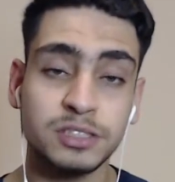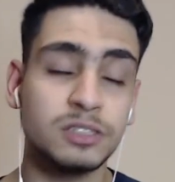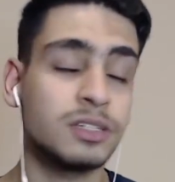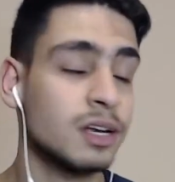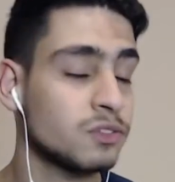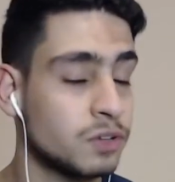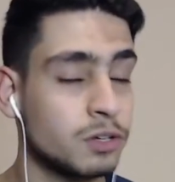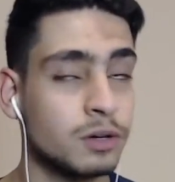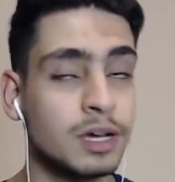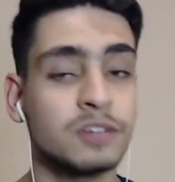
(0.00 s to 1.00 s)
today's video
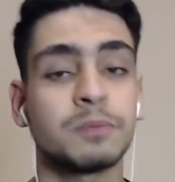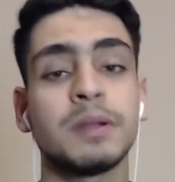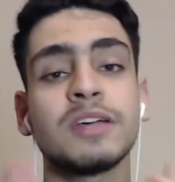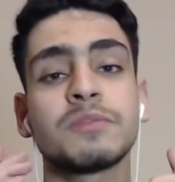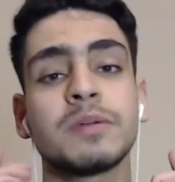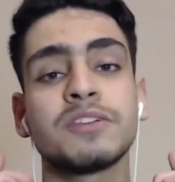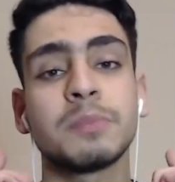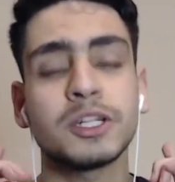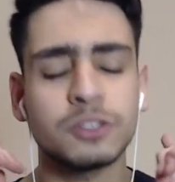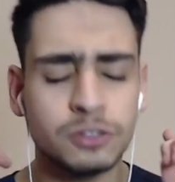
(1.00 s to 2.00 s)
guys, please
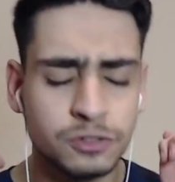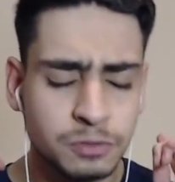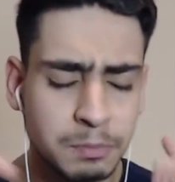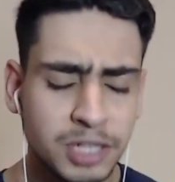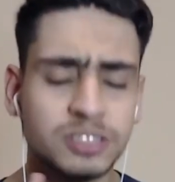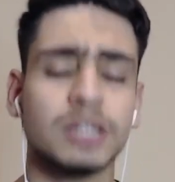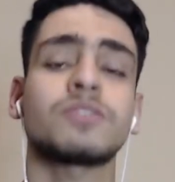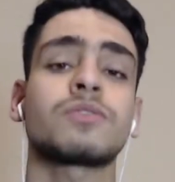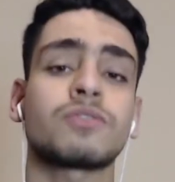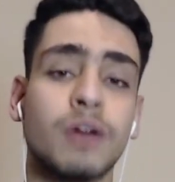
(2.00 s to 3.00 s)
make sure to smash that
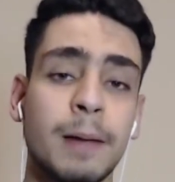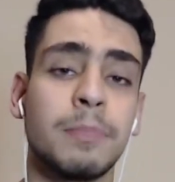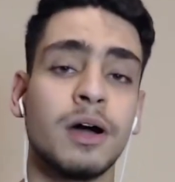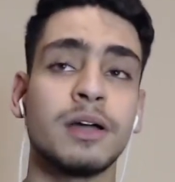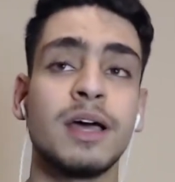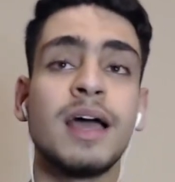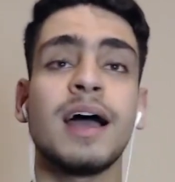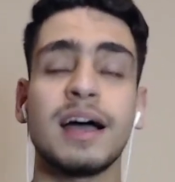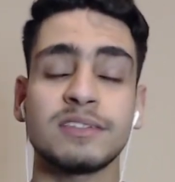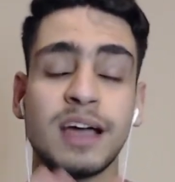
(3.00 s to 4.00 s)
subscribe button
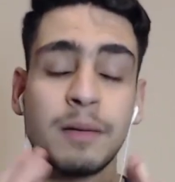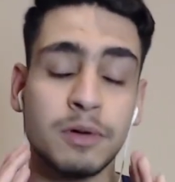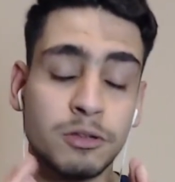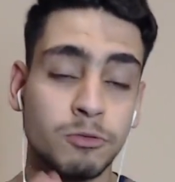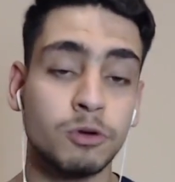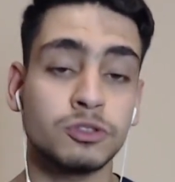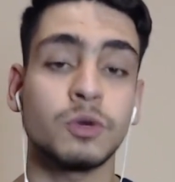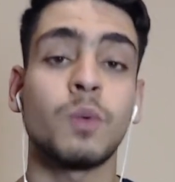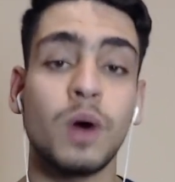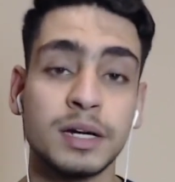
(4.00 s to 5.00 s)
as I am on the road to
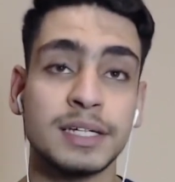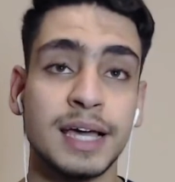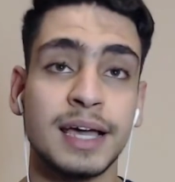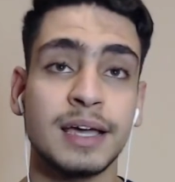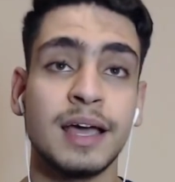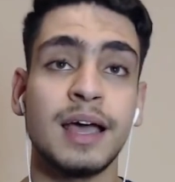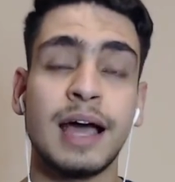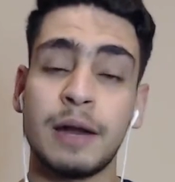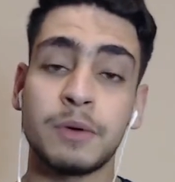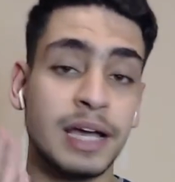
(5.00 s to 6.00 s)
1k
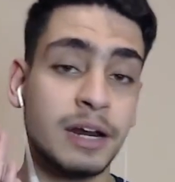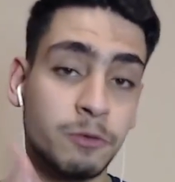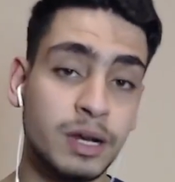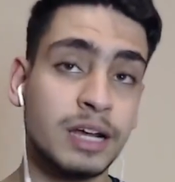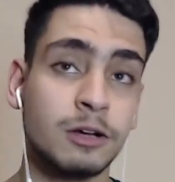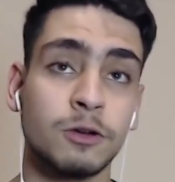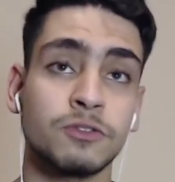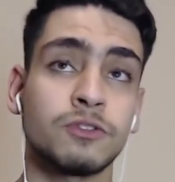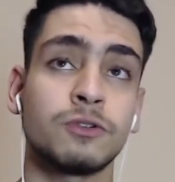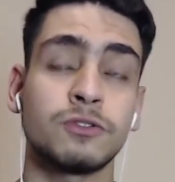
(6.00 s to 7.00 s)
and we're getting really close
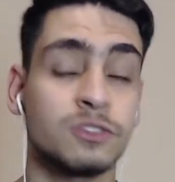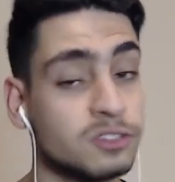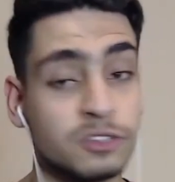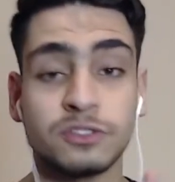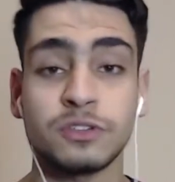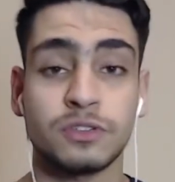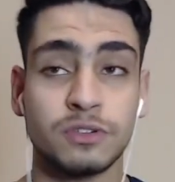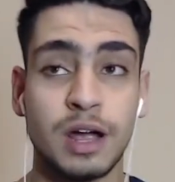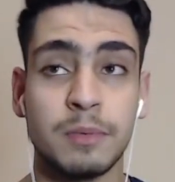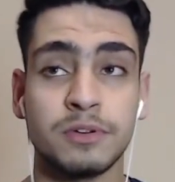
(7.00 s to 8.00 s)
to 600
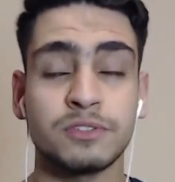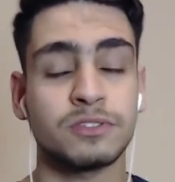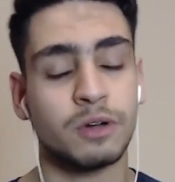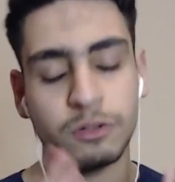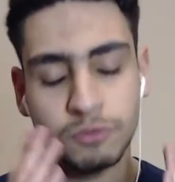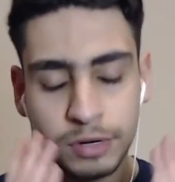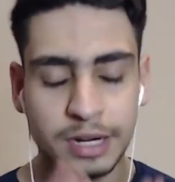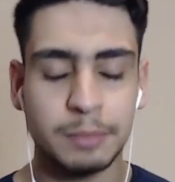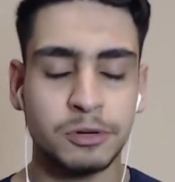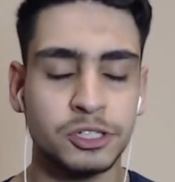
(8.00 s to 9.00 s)
subscribers, so I'd really
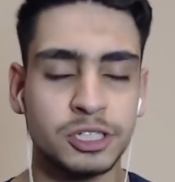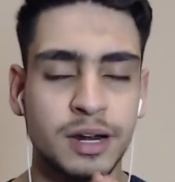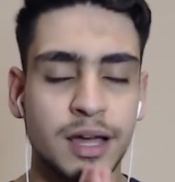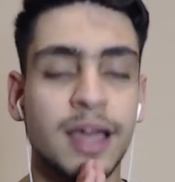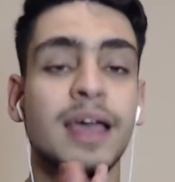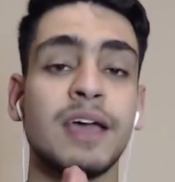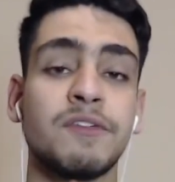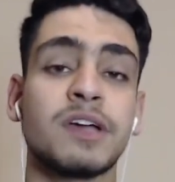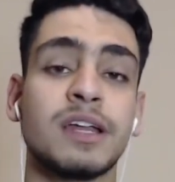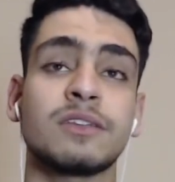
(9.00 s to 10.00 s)
appreciate it if you
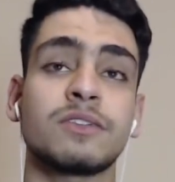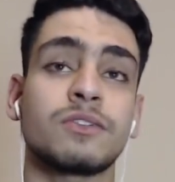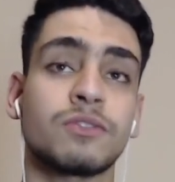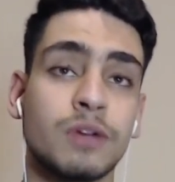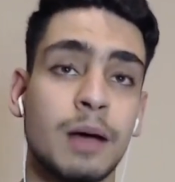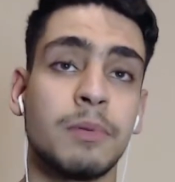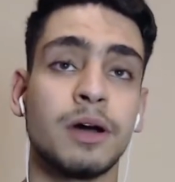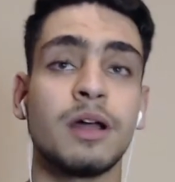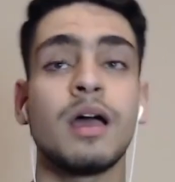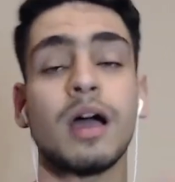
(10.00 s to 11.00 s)
can hit the subscribe
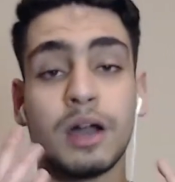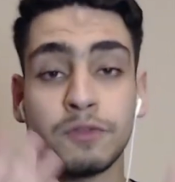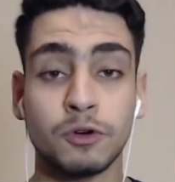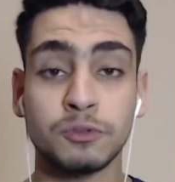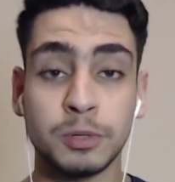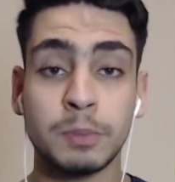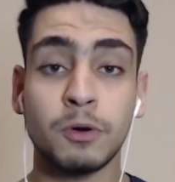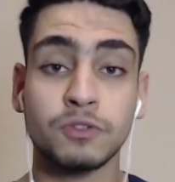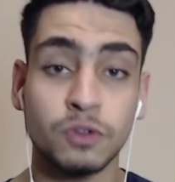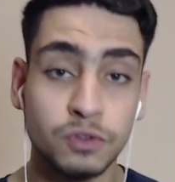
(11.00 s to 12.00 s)
button and of course put your
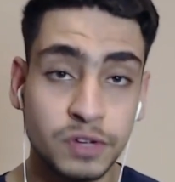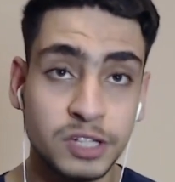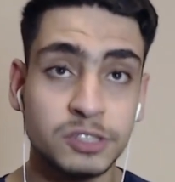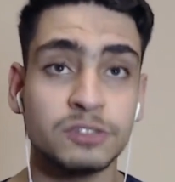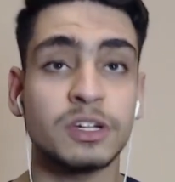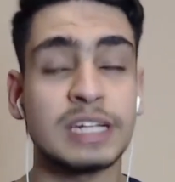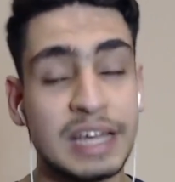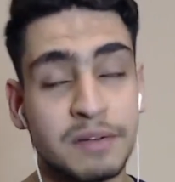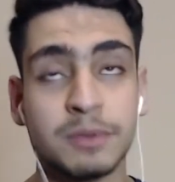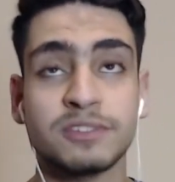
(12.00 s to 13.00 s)
post notifications so you
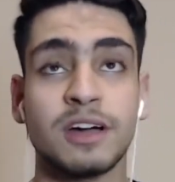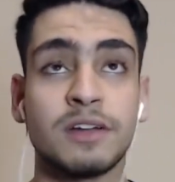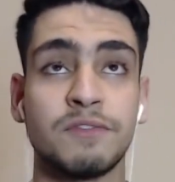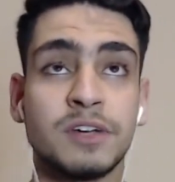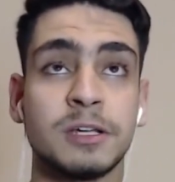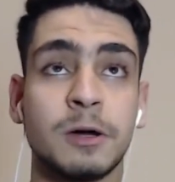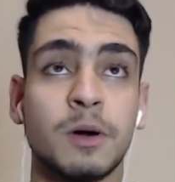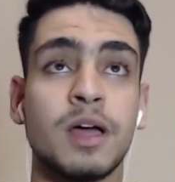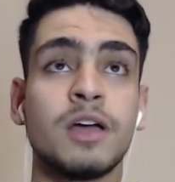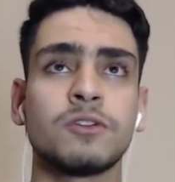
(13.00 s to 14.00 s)
never miss out on a video.
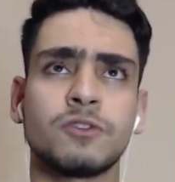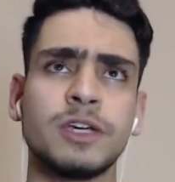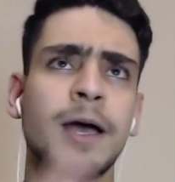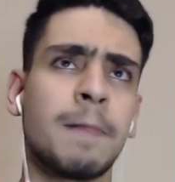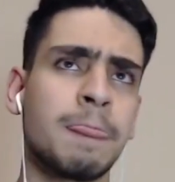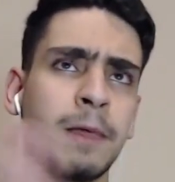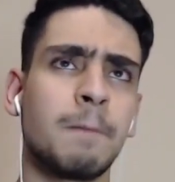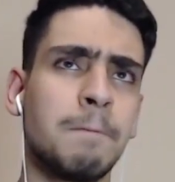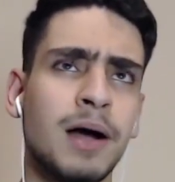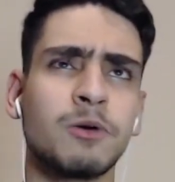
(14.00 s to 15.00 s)
So yeah,
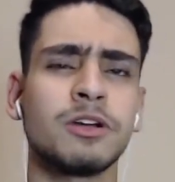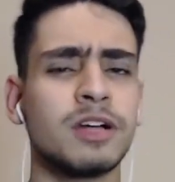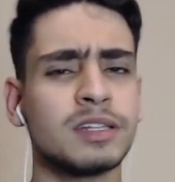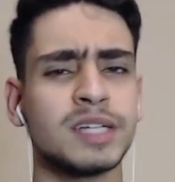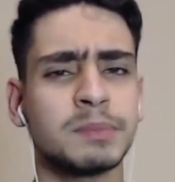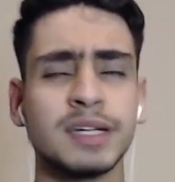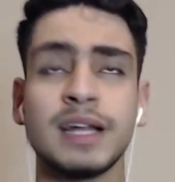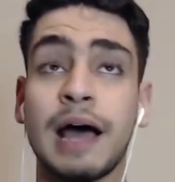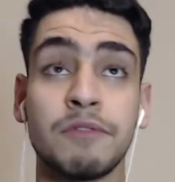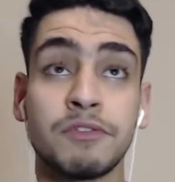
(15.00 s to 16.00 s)
back with another top 10. I
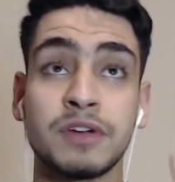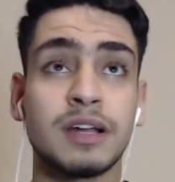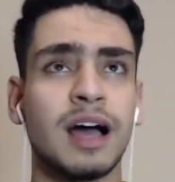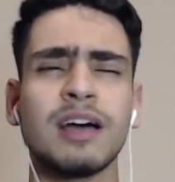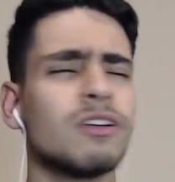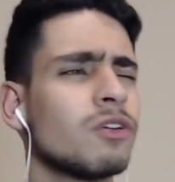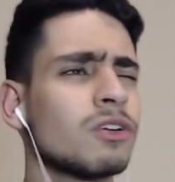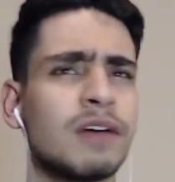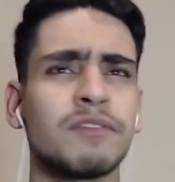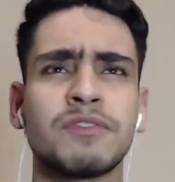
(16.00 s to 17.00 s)
have a
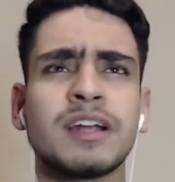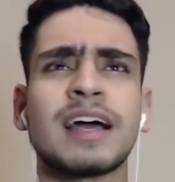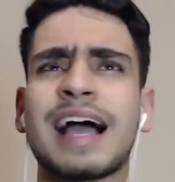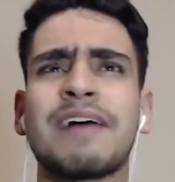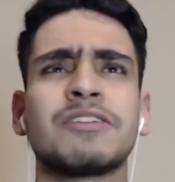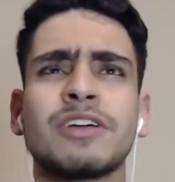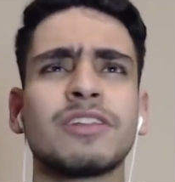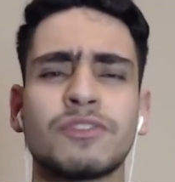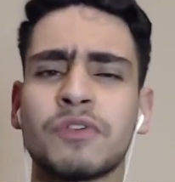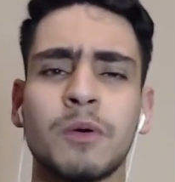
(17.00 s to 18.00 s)
feeling like I haven't done
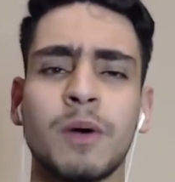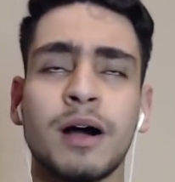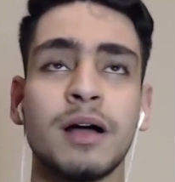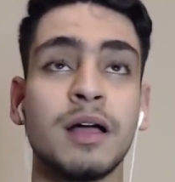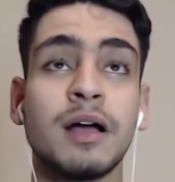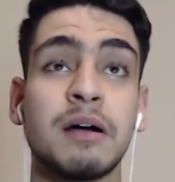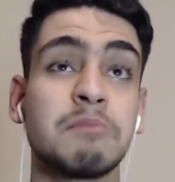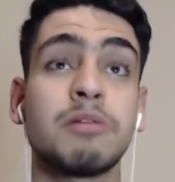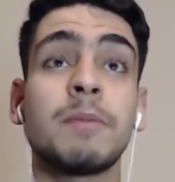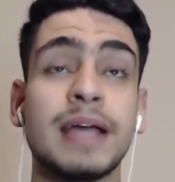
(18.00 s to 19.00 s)
this for a while.
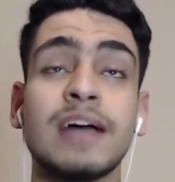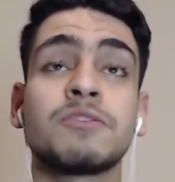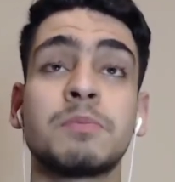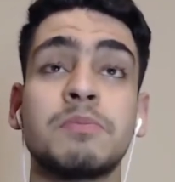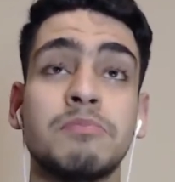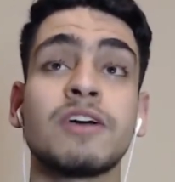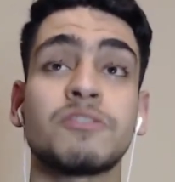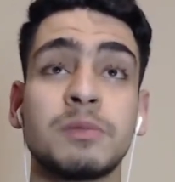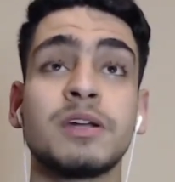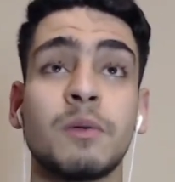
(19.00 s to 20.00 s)
Probably has
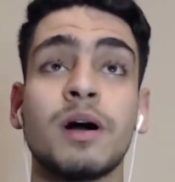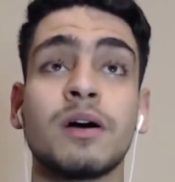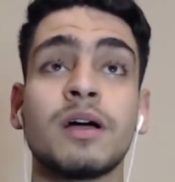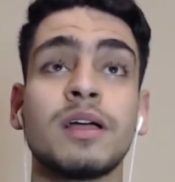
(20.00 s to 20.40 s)
been a while.